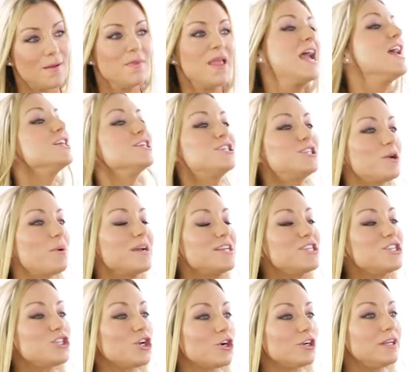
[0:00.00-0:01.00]
Oh so I
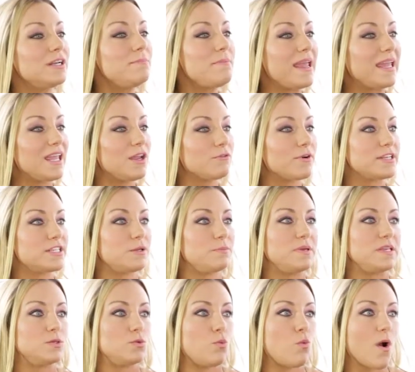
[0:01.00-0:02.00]
started making
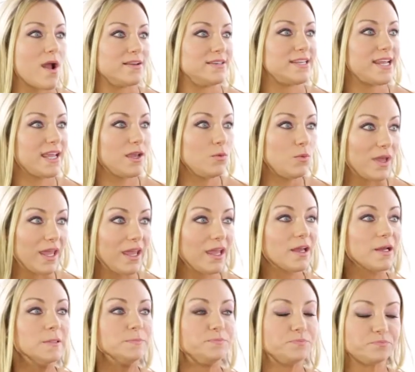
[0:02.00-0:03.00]
recipes one day a week